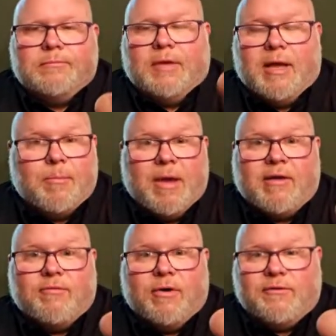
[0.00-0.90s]
you can
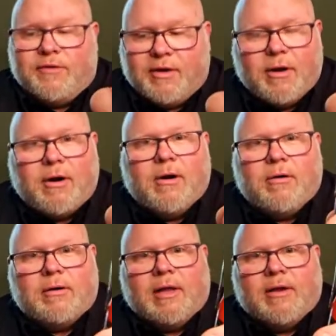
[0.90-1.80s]
make it for a
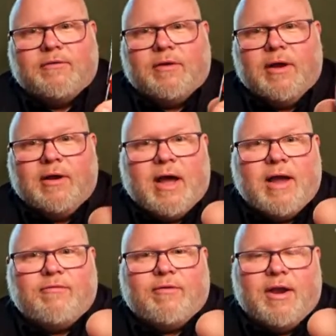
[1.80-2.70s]
cigar, like I say, a
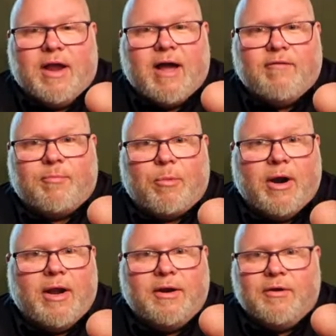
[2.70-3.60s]
knife
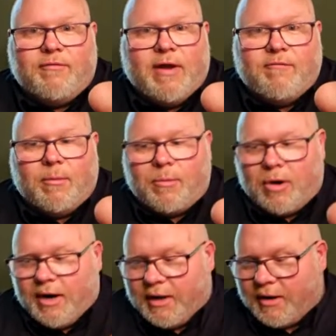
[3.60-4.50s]
brand, your favorite
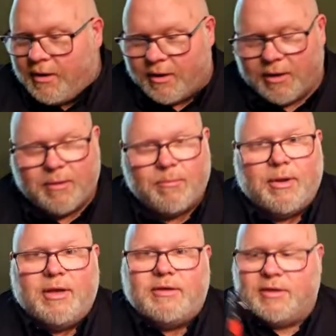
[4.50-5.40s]
brand.
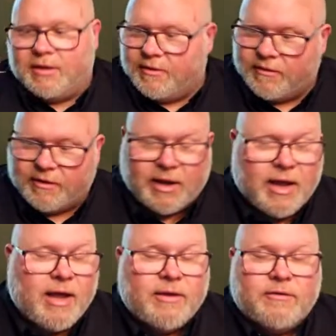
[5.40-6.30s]
But the
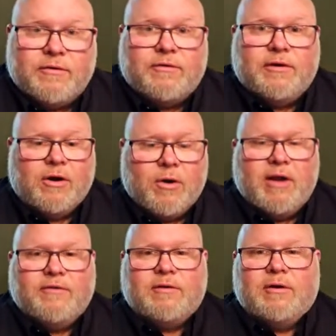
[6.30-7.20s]
guy is just
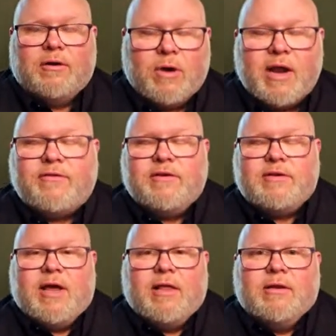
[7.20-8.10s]
crazy
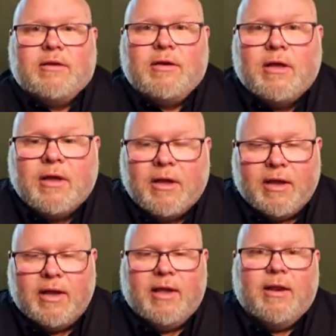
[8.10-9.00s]
talented.
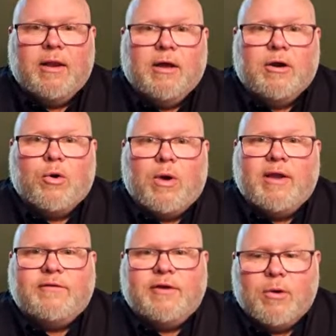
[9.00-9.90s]
and
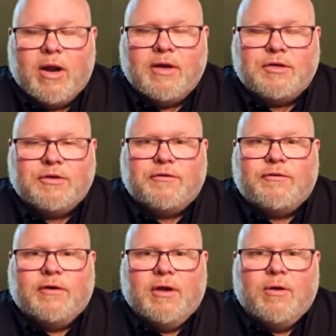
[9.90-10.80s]
crazy
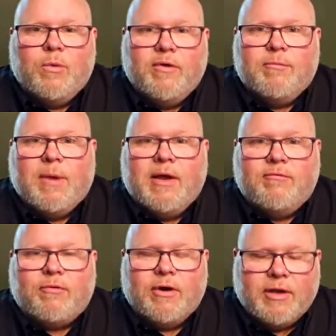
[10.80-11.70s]
gracious. We've
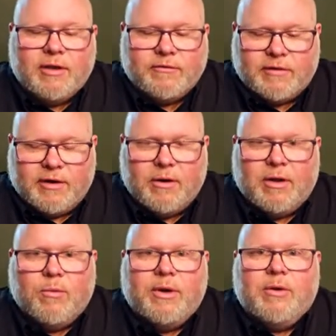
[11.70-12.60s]
made friends,
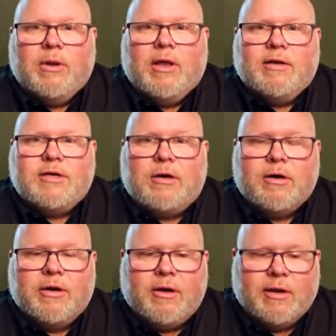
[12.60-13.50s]
and we do a lot of
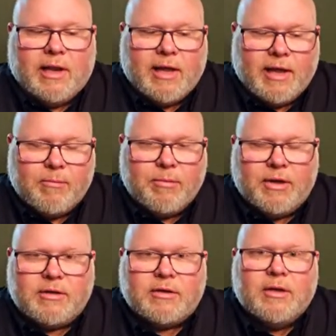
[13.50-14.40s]
talking online,
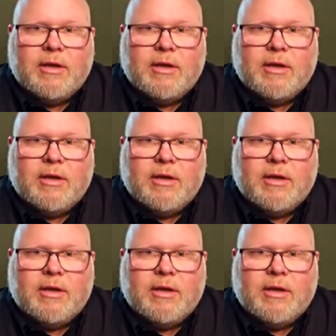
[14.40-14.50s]
but